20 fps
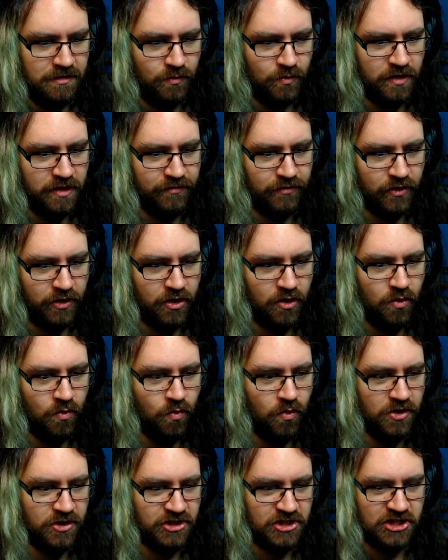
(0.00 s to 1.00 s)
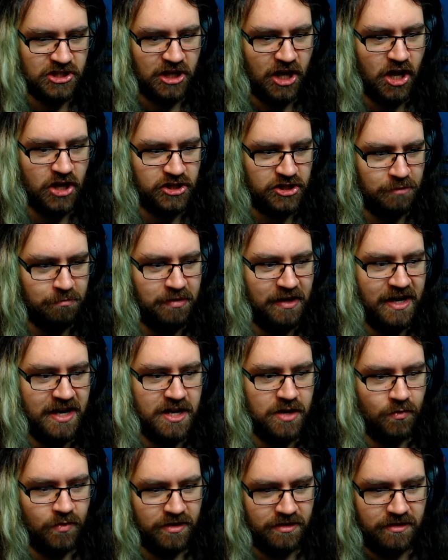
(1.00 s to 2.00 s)
When you've only got one slot to
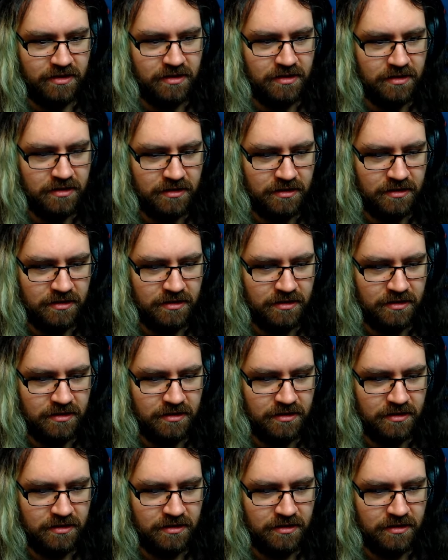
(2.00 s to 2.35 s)
play with.